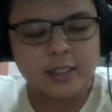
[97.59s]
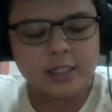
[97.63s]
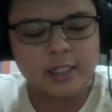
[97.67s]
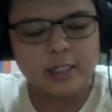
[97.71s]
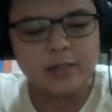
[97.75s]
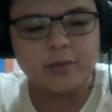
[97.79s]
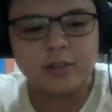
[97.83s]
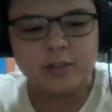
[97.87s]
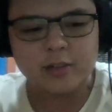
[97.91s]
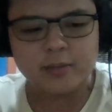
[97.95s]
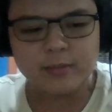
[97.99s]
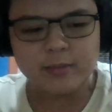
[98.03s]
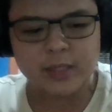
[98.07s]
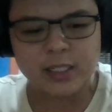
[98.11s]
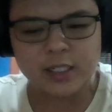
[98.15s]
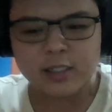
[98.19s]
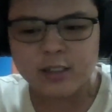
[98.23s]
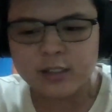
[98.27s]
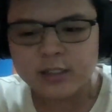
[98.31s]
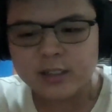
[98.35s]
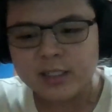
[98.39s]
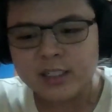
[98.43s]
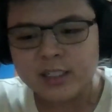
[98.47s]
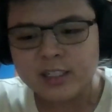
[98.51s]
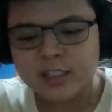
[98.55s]
came to me
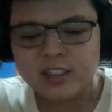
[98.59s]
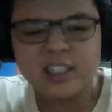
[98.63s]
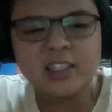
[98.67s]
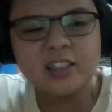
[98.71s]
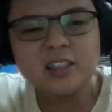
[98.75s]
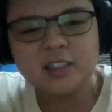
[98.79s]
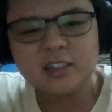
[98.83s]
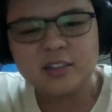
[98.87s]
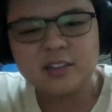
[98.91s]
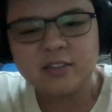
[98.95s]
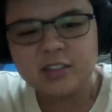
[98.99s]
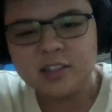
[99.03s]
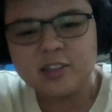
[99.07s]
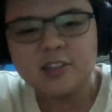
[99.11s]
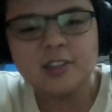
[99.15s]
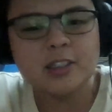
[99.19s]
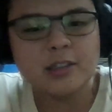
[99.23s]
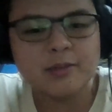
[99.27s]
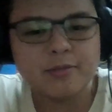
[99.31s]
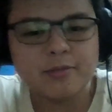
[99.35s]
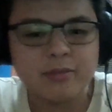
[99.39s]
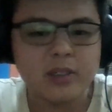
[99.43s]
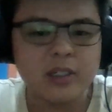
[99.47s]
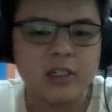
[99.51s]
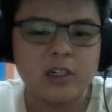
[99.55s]
on the 10th of
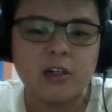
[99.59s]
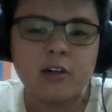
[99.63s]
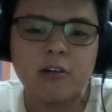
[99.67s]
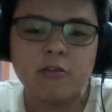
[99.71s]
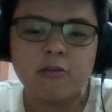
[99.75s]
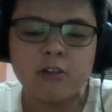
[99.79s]
December